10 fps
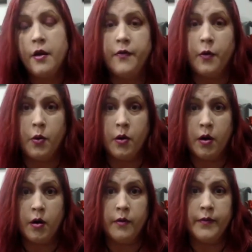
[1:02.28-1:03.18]

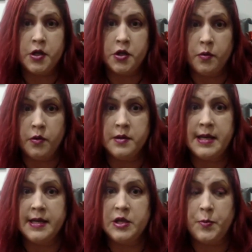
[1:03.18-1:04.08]
for rituals
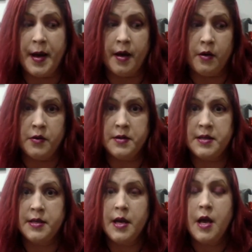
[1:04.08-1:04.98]
and
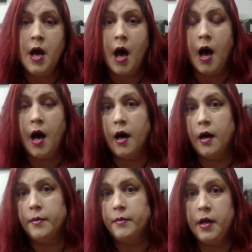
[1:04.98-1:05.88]
spells.
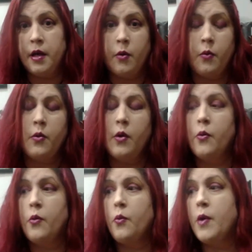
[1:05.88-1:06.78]

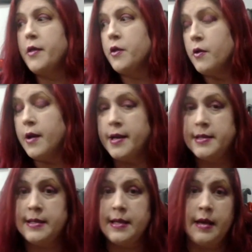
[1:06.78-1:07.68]
Whether
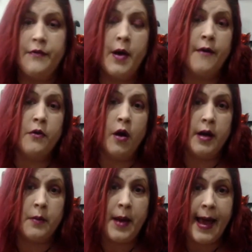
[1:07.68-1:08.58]
it's if you have
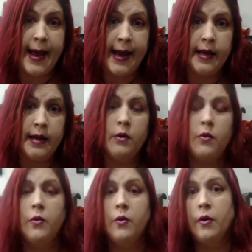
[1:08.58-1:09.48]
chronic pain
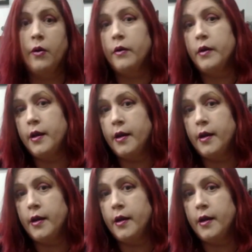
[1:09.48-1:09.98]
or